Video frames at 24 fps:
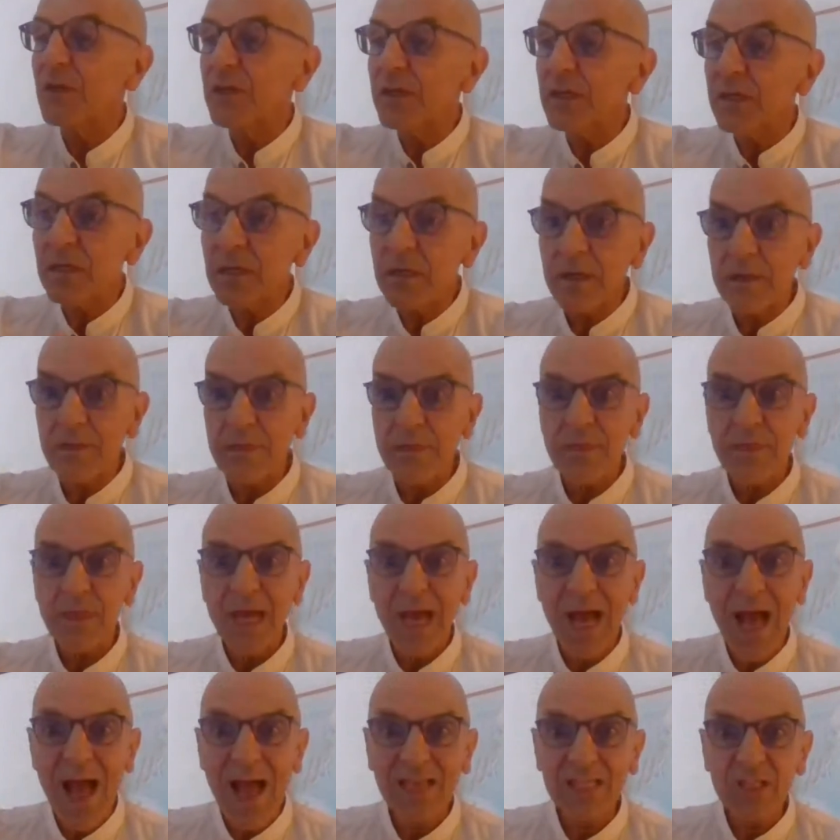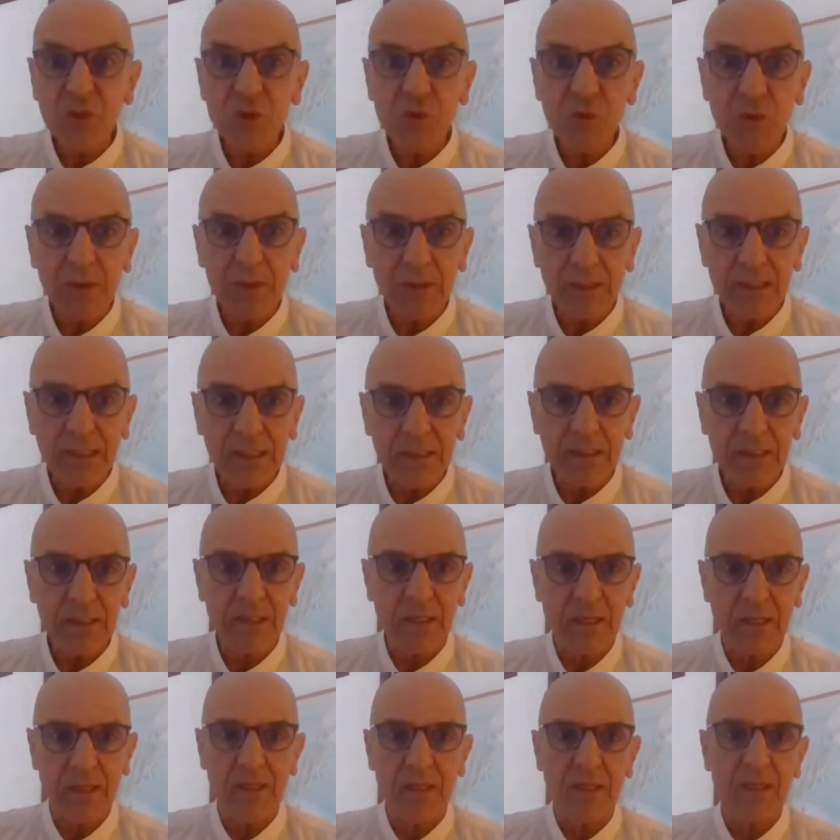earth, actual
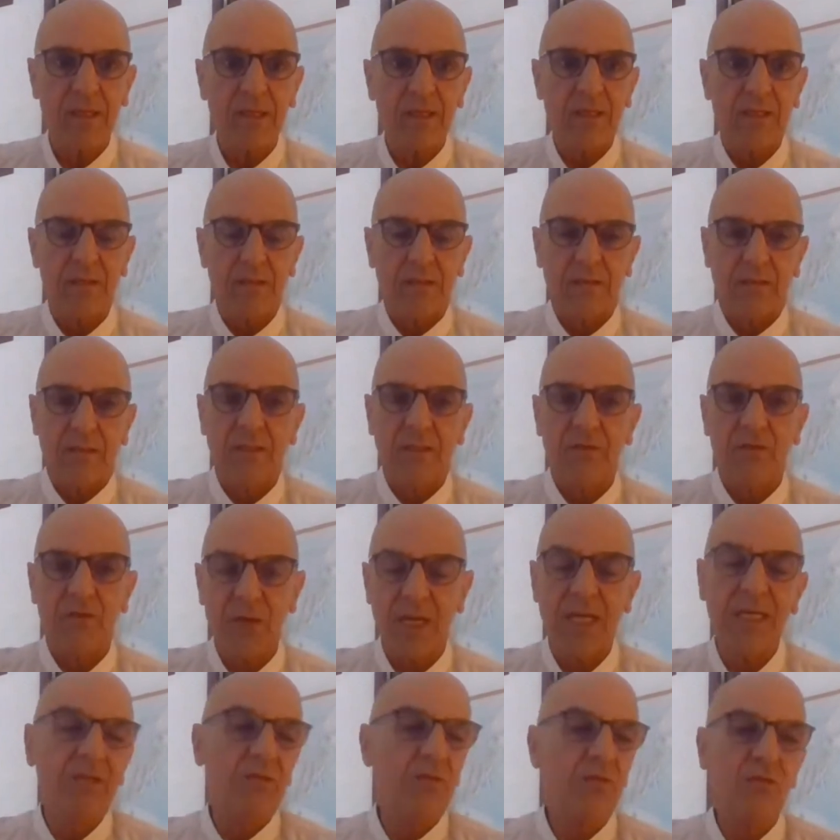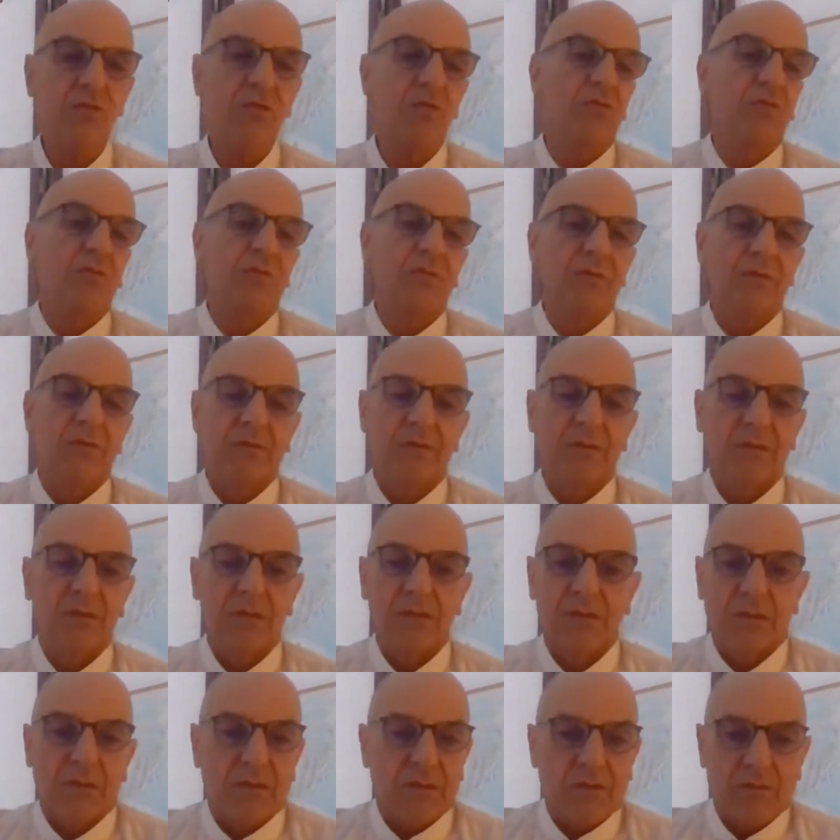earth. Try to
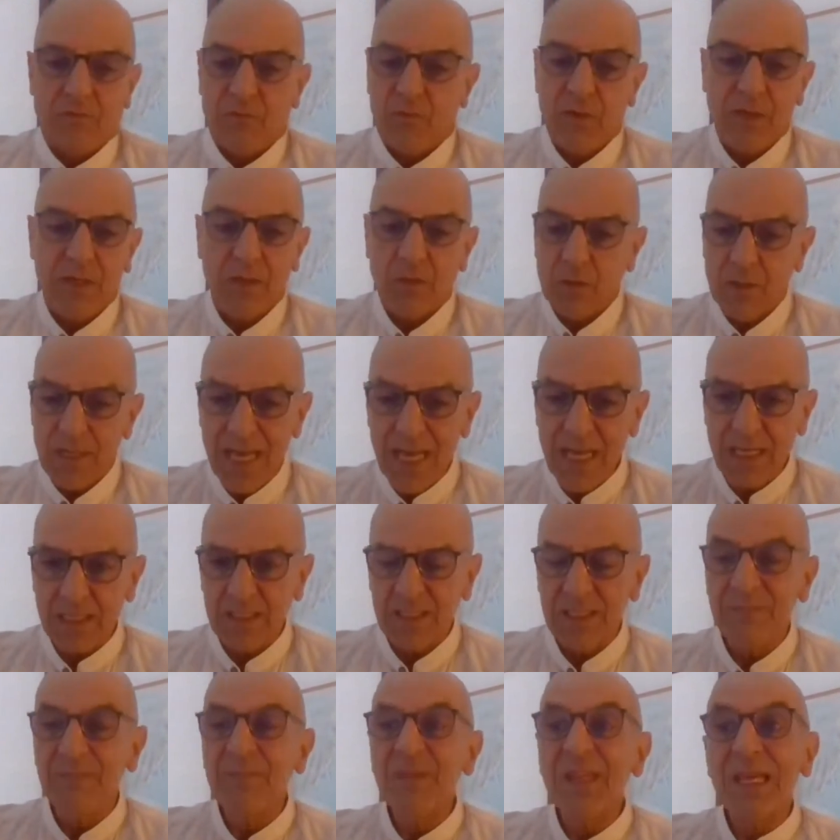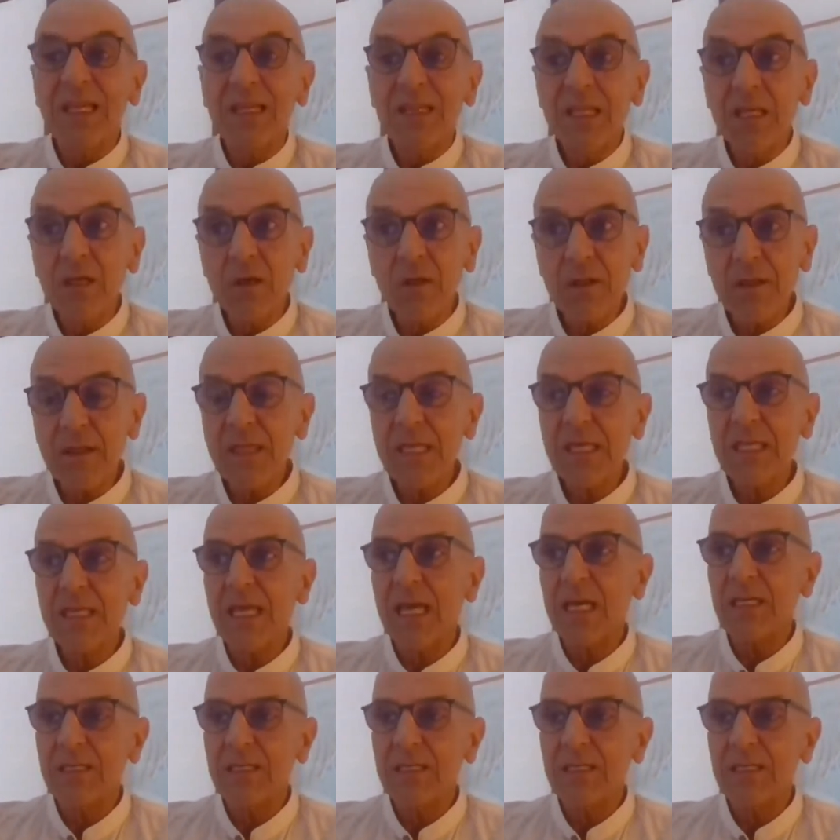reconnect. The other thing that